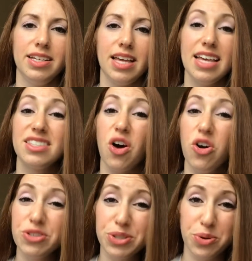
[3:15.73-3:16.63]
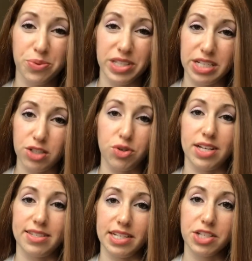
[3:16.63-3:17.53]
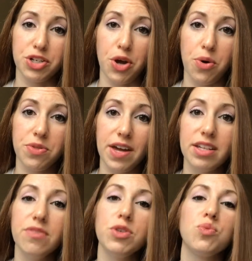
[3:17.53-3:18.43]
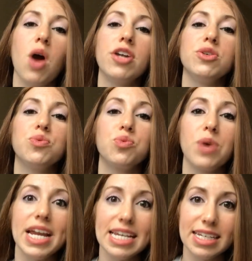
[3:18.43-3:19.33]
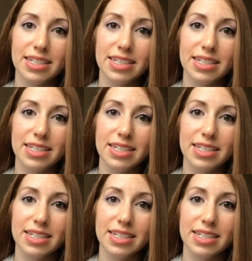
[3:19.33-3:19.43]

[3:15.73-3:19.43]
It's also really interesting to note that even Ronald Reagan